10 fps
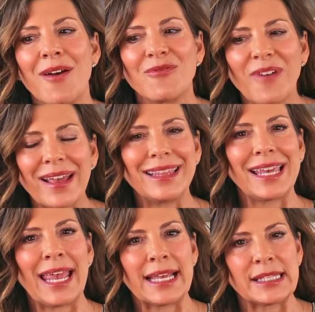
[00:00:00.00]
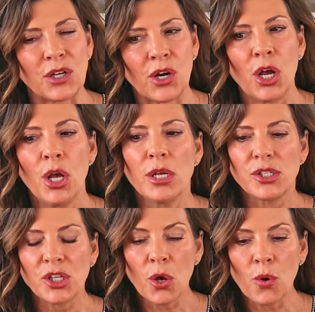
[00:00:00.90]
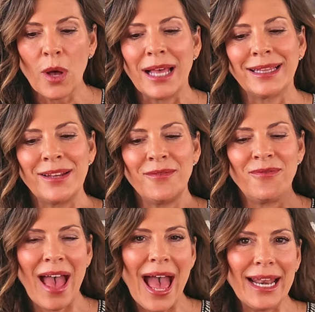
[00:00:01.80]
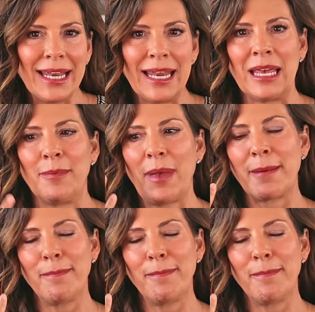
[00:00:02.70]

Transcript: fight the cancer. So Lenvatinib and